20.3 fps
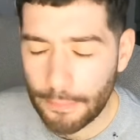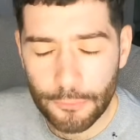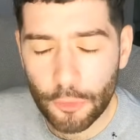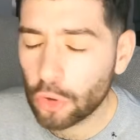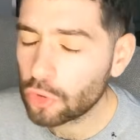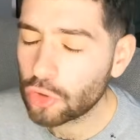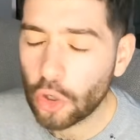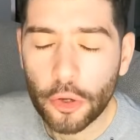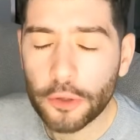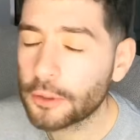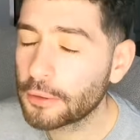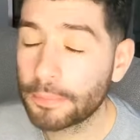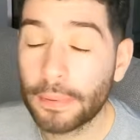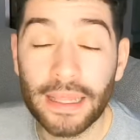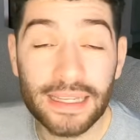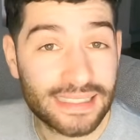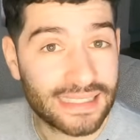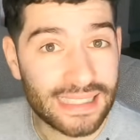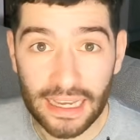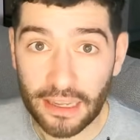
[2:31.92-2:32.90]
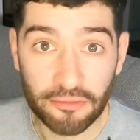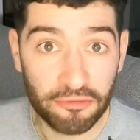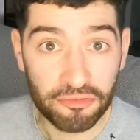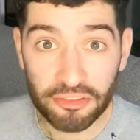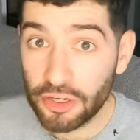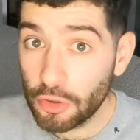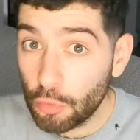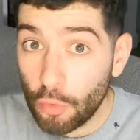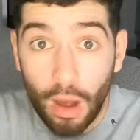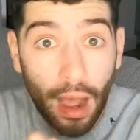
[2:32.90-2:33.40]
I'm not going to play second
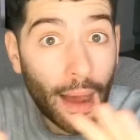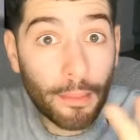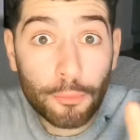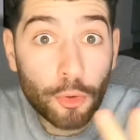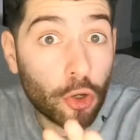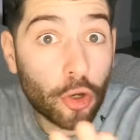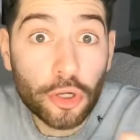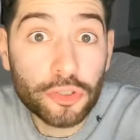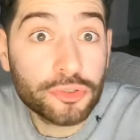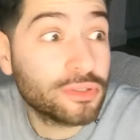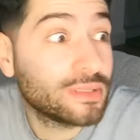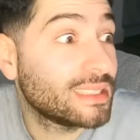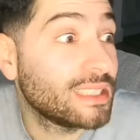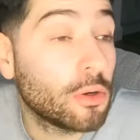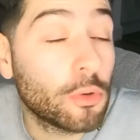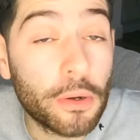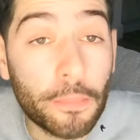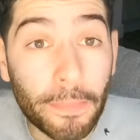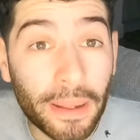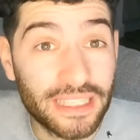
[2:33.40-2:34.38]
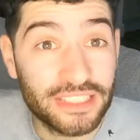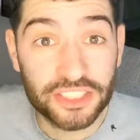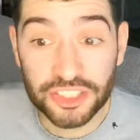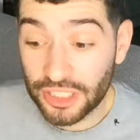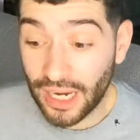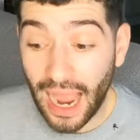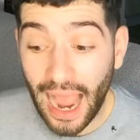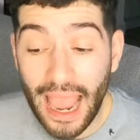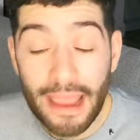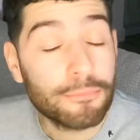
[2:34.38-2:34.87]
fiddle. I'm not going to sit on the
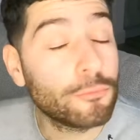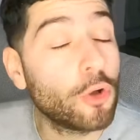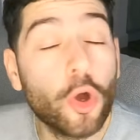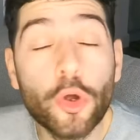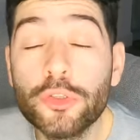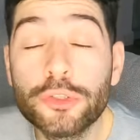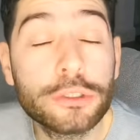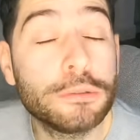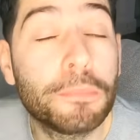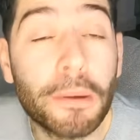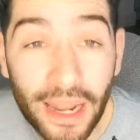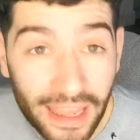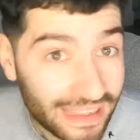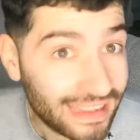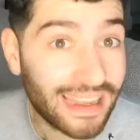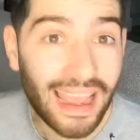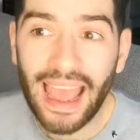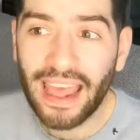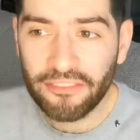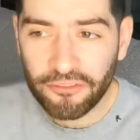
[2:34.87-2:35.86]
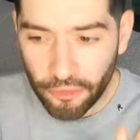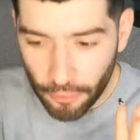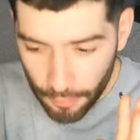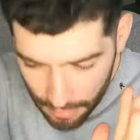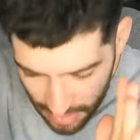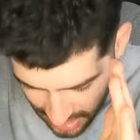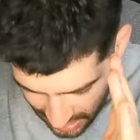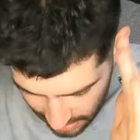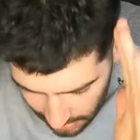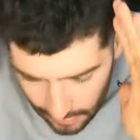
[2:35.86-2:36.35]
bench. I'm going to play. And for
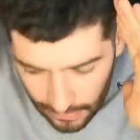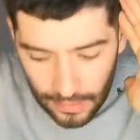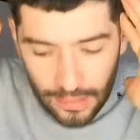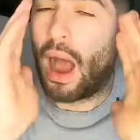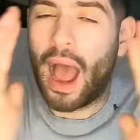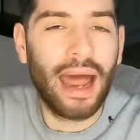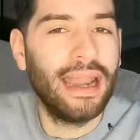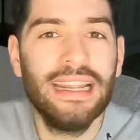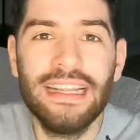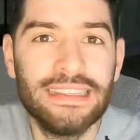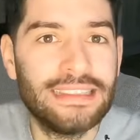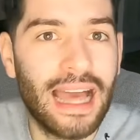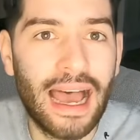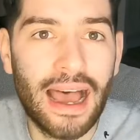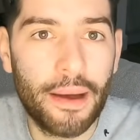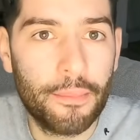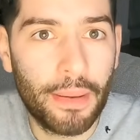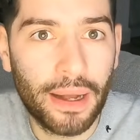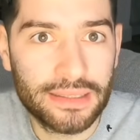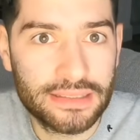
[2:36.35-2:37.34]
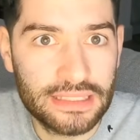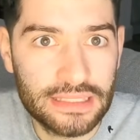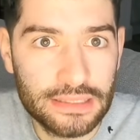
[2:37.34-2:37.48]
me, I need that at my